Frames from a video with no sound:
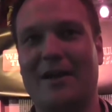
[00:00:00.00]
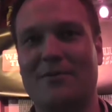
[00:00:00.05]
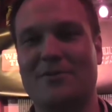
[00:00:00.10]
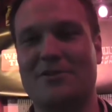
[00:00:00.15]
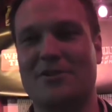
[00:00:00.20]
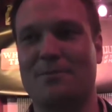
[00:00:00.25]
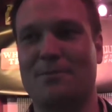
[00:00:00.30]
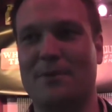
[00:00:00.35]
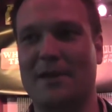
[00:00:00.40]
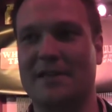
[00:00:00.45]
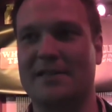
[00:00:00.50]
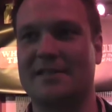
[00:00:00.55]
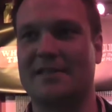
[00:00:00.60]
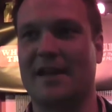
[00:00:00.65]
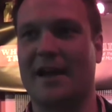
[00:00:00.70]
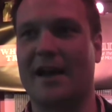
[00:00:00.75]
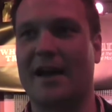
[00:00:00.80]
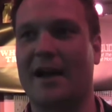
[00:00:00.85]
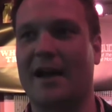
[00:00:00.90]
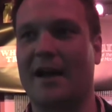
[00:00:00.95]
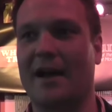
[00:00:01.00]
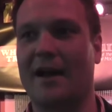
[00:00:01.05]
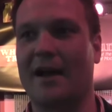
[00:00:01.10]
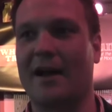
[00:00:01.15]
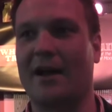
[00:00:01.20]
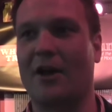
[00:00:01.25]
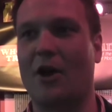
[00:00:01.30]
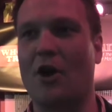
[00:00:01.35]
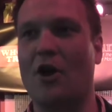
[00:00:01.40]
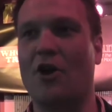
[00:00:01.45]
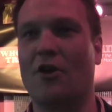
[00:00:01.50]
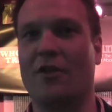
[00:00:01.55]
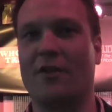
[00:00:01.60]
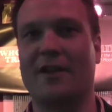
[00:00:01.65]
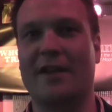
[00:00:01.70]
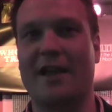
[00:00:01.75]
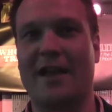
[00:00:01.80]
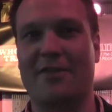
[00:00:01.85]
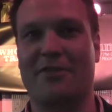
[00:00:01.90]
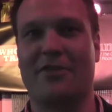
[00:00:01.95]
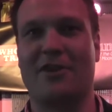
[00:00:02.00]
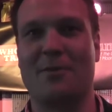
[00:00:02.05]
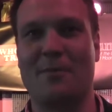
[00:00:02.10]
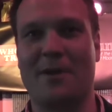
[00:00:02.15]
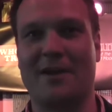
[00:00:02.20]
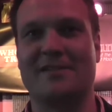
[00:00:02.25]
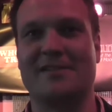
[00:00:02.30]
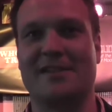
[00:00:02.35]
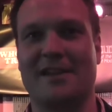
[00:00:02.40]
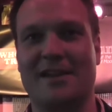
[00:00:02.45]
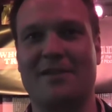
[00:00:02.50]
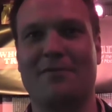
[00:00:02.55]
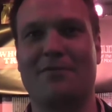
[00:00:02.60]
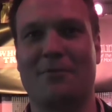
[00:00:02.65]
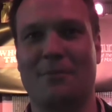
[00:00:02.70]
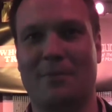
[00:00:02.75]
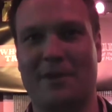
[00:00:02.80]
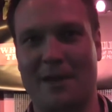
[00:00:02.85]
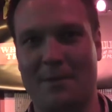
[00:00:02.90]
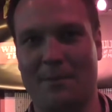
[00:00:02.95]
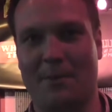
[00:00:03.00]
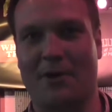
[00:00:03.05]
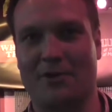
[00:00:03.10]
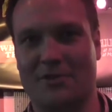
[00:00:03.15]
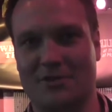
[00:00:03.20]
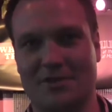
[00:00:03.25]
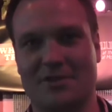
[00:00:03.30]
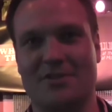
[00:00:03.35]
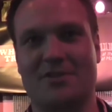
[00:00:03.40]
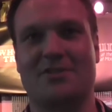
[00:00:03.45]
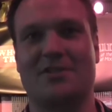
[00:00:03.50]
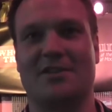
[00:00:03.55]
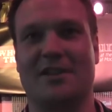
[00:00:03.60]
It was a bit early Anthony Mundine from Kambosos.